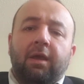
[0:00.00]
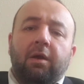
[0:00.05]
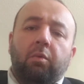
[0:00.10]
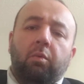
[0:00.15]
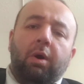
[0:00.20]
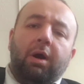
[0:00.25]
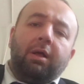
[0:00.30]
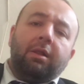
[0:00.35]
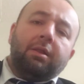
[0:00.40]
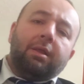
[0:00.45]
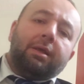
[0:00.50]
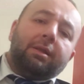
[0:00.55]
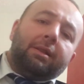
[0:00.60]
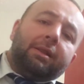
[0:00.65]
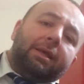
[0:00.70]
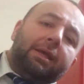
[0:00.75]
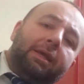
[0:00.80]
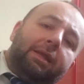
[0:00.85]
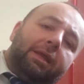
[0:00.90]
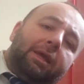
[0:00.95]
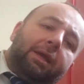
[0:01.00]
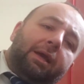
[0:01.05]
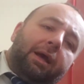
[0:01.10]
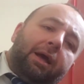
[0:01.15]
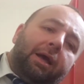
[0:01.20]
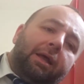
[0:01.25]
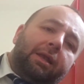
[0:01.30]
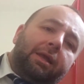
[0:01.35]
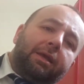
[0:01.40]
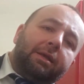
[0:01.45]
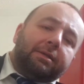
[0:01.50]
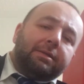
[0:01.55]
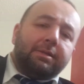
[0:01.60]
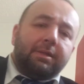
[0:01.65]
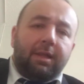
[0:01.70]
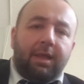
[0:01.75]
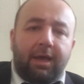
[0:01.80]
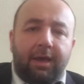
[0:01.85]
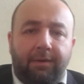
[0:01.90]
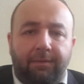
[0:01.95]
while leaning on his
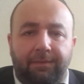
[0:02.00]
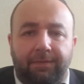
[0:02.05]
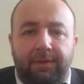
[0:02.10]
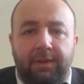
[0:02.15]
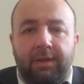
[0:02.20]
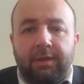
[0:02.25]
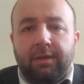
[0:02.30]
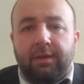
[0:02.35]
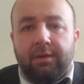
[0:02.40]
left.